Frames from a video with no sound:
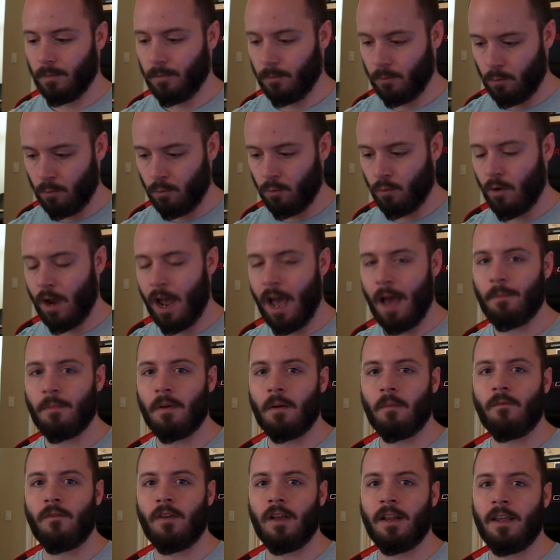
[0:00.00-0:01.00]

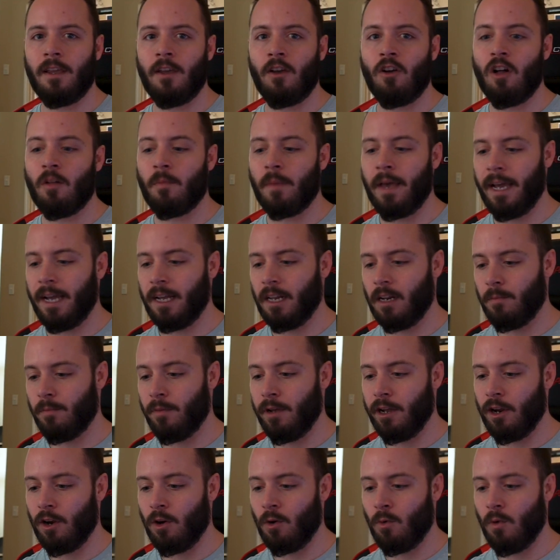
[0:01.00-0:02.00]
wrap-up video, I'll make it a
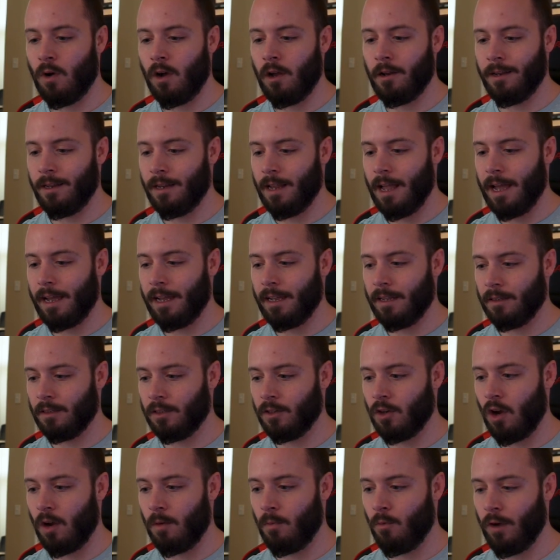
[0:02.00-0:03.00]
bigger one and I can
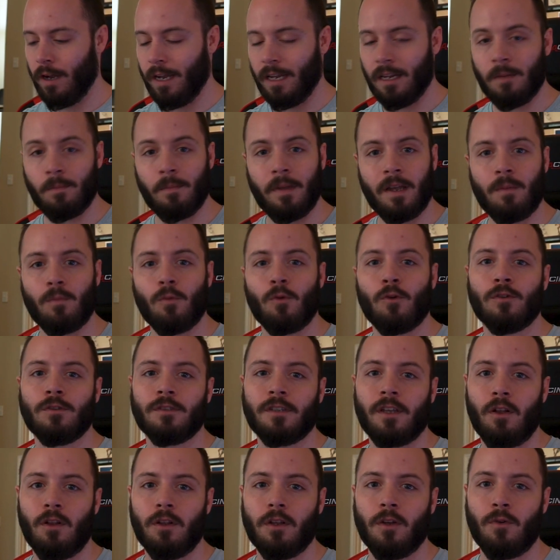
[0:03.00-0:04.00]
start bringing a bit more
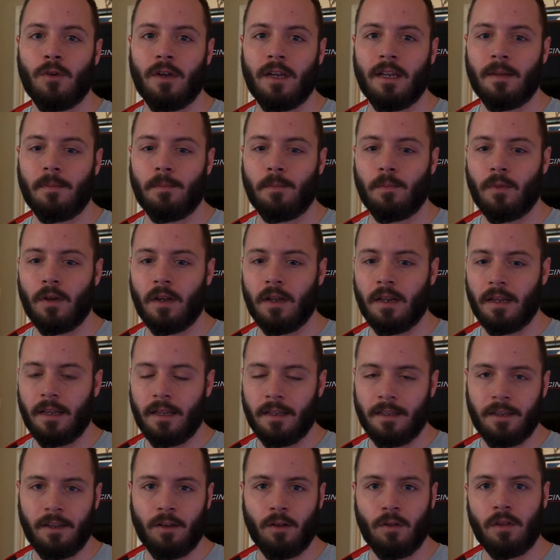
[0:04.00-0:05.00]
skill to it. But
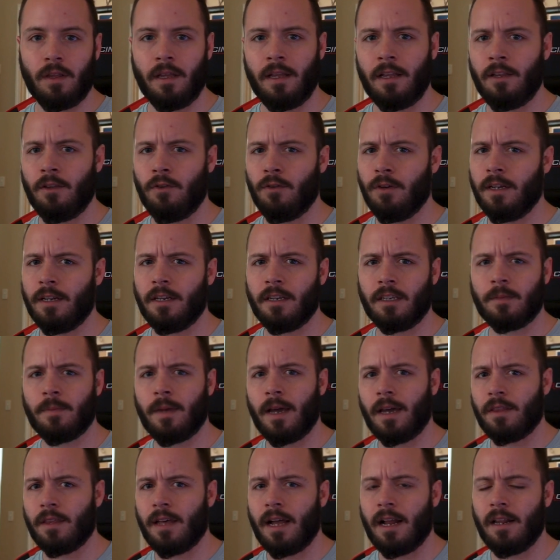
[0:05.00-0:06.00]
until then, you could
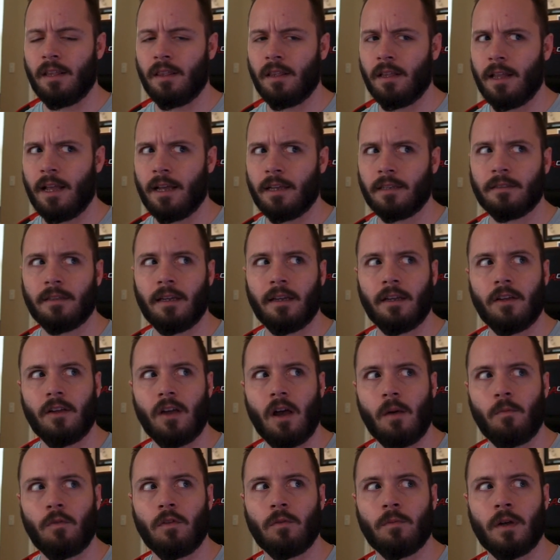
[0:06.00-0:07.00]
expect that in the next like
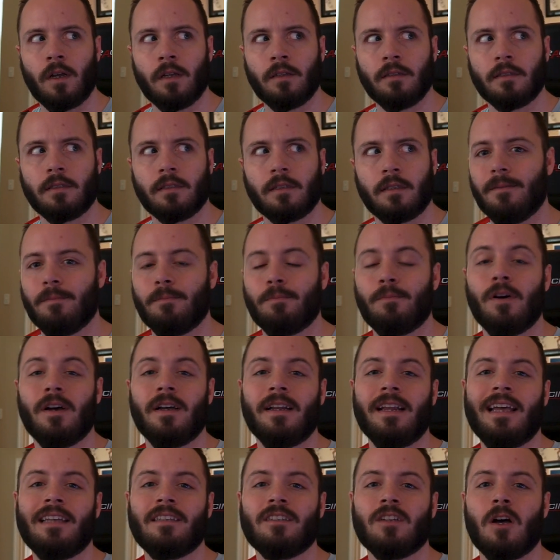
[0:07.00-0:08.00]
couple months.
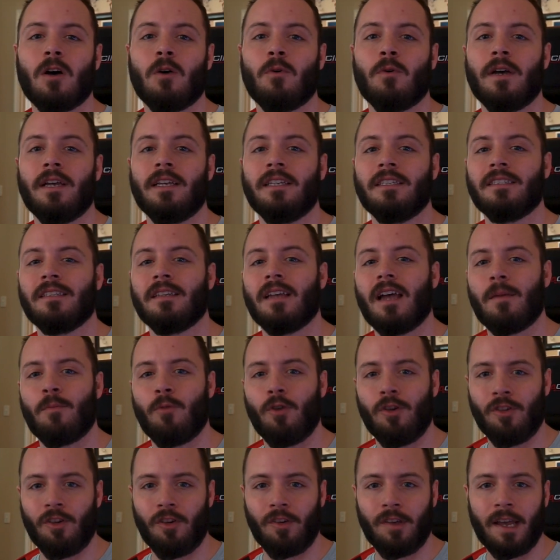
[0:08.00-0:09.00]
But as always, I
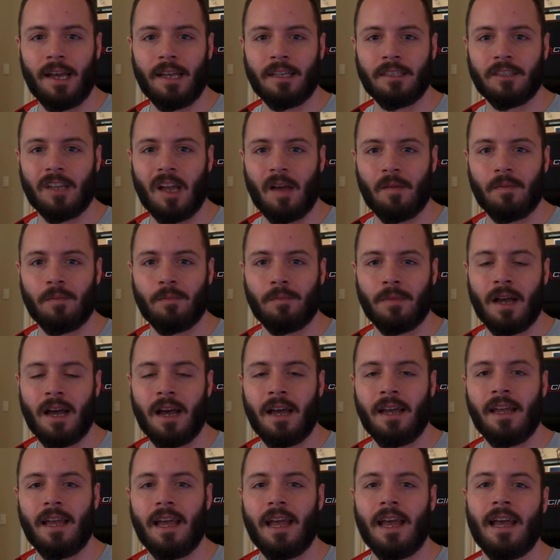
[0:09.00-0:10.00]
appreciate you guys stopping
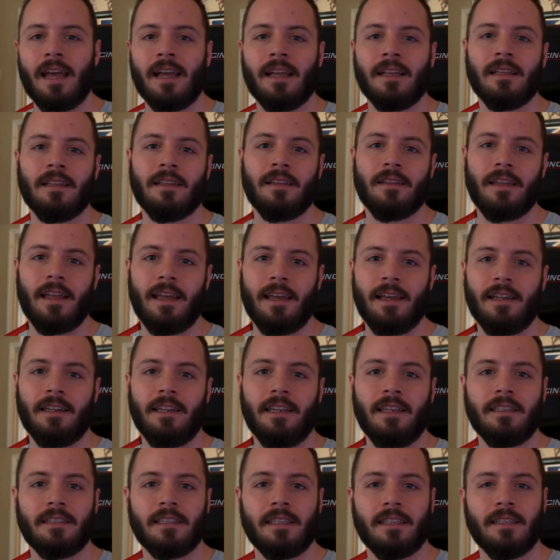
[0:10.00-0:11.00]
by, and take it
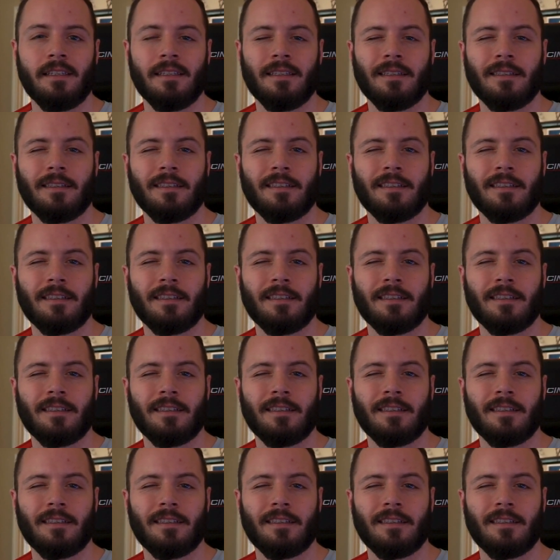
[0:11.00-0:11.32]
easy.